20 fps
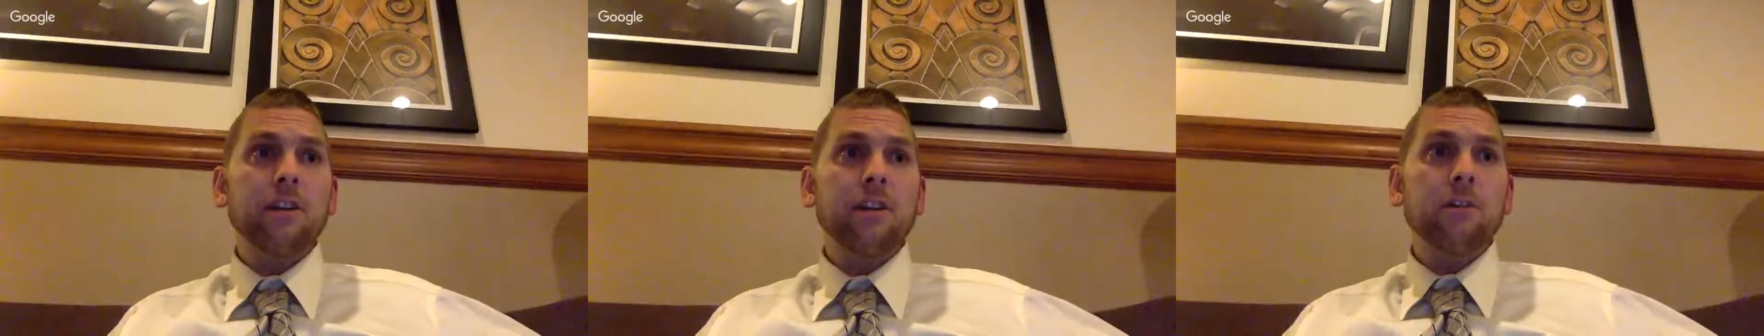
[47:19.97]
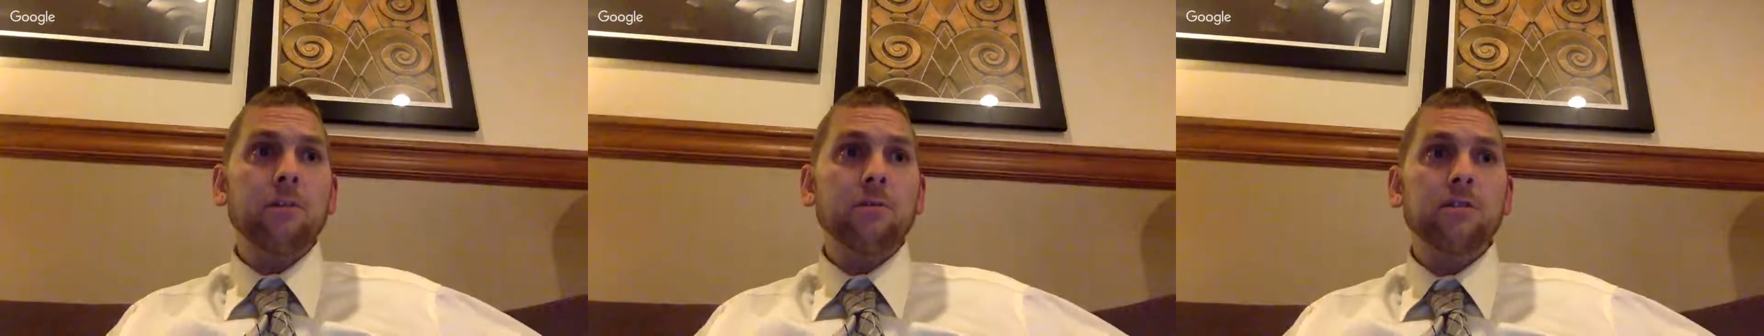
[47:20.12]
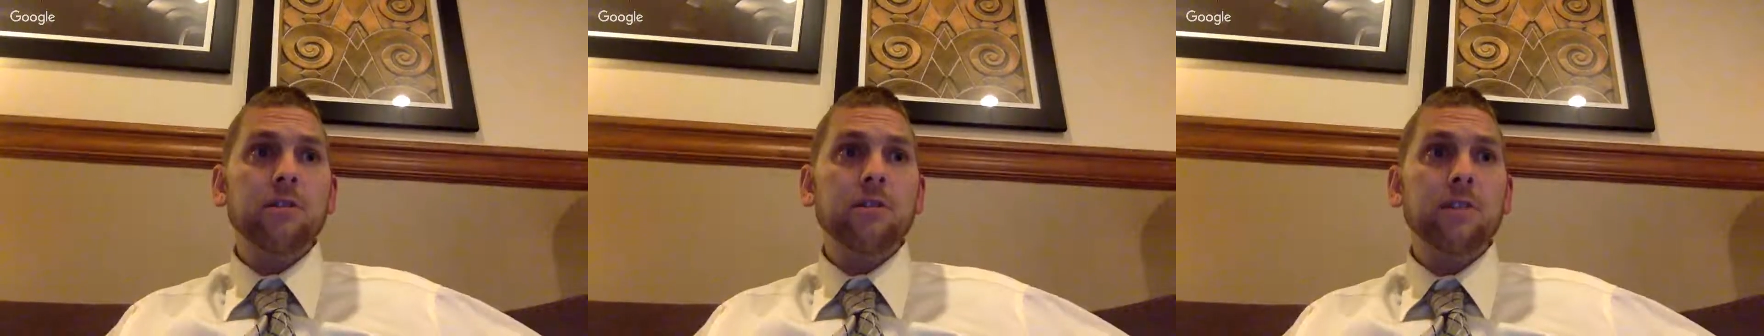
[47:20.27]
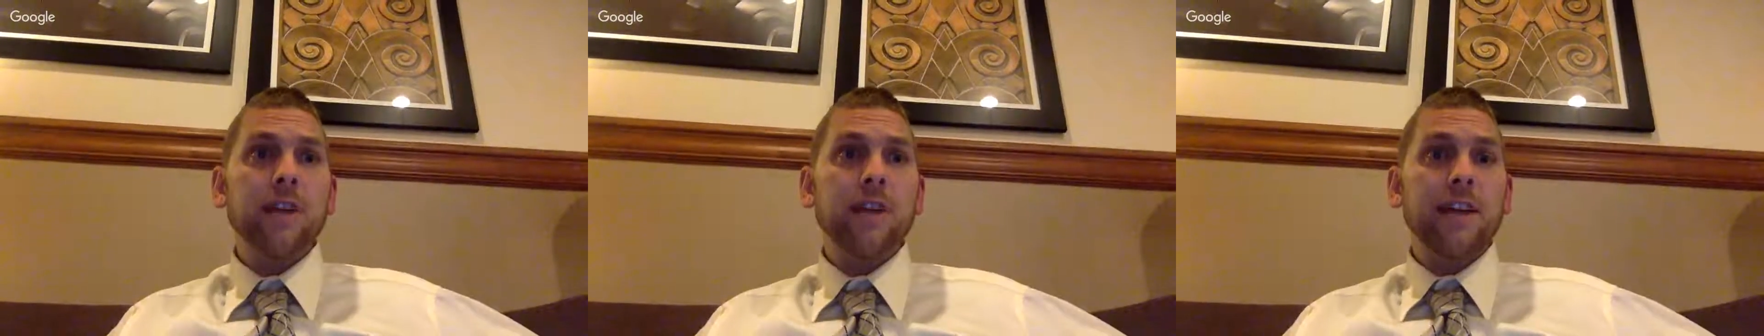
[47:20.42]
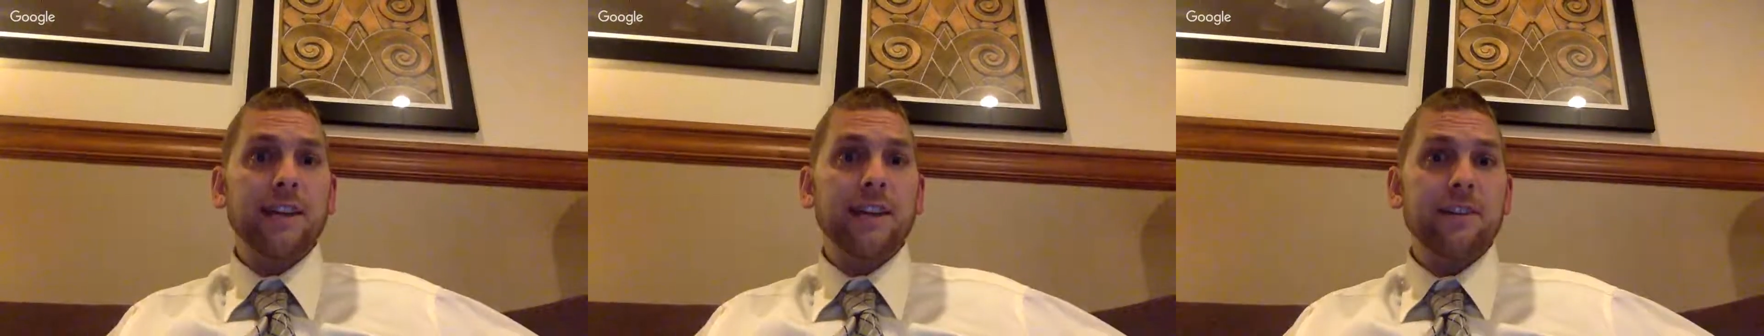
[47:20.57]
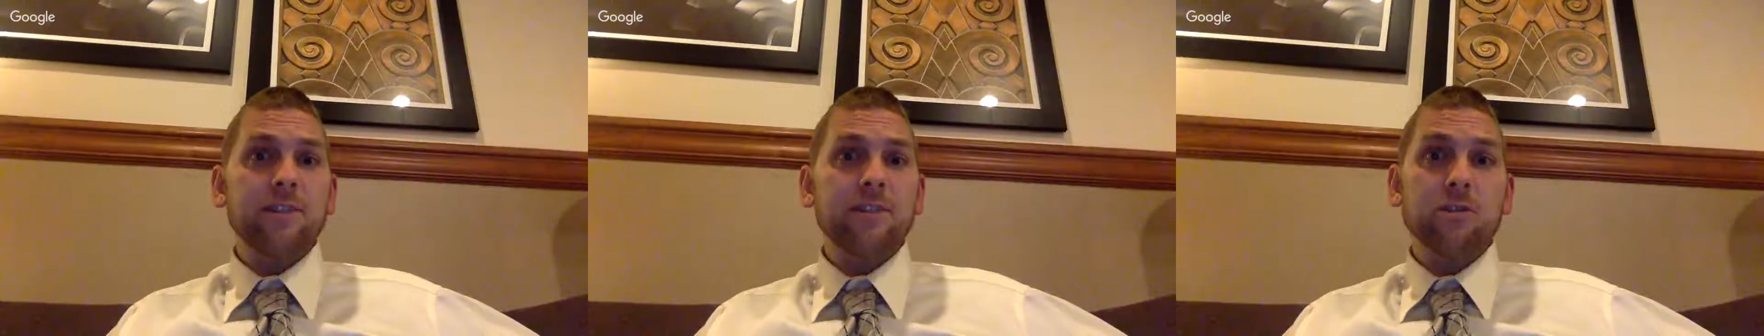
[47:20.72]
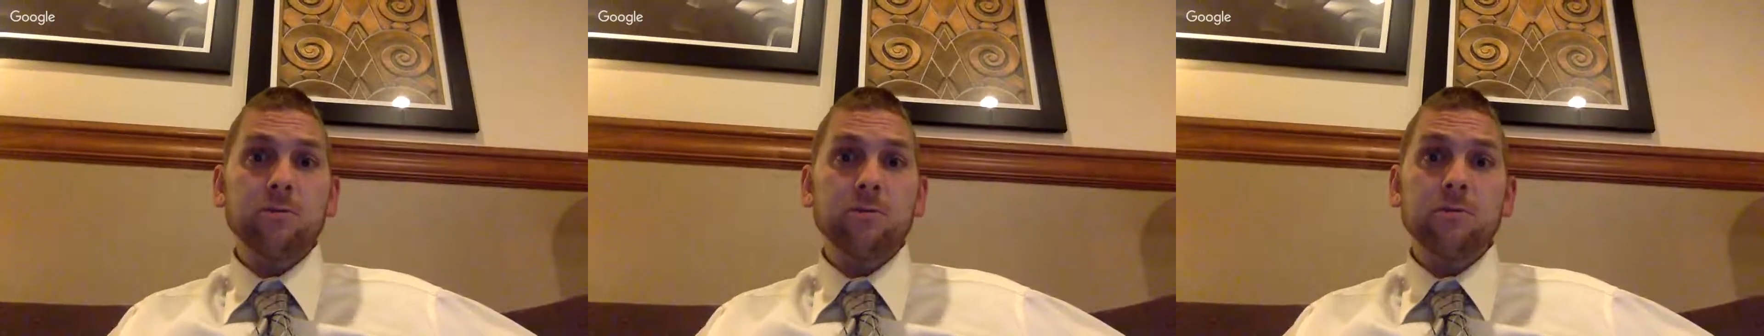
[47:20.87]
goes to the
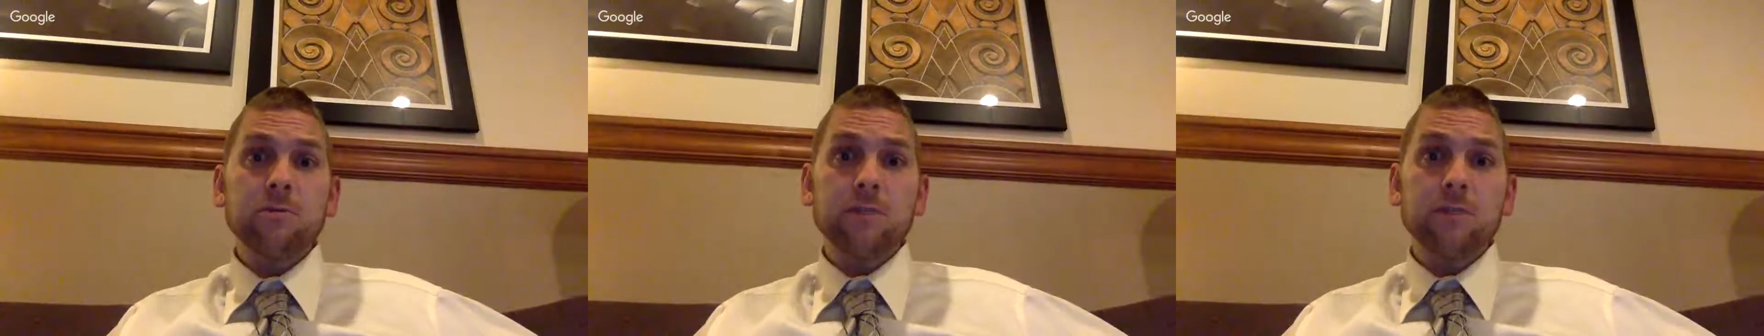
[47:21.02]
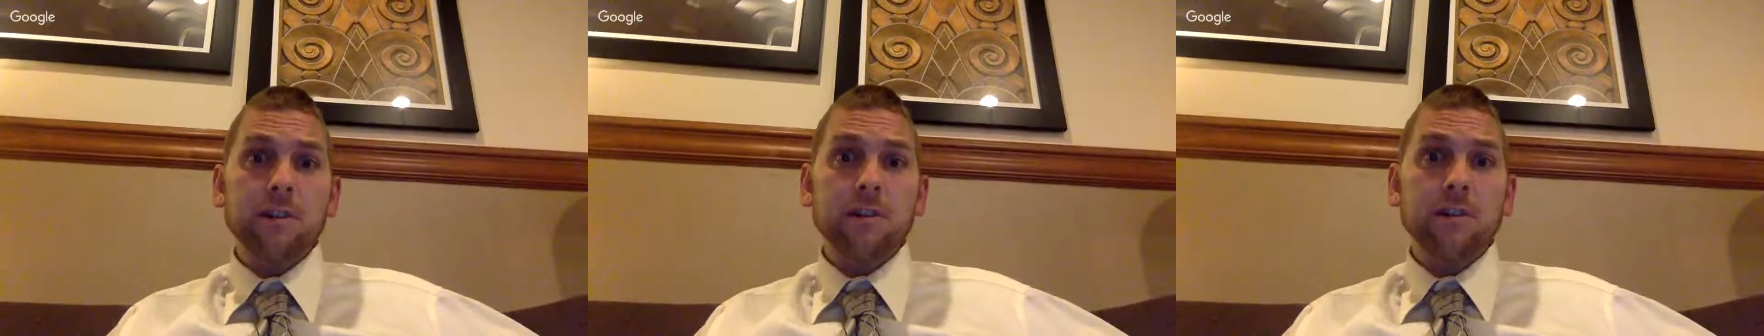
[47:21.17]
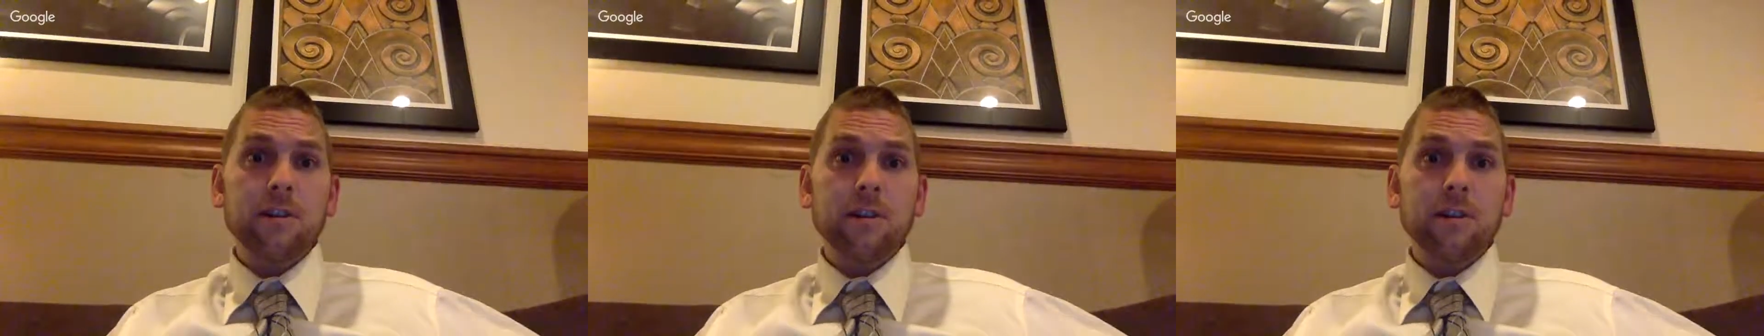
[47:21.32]
end user.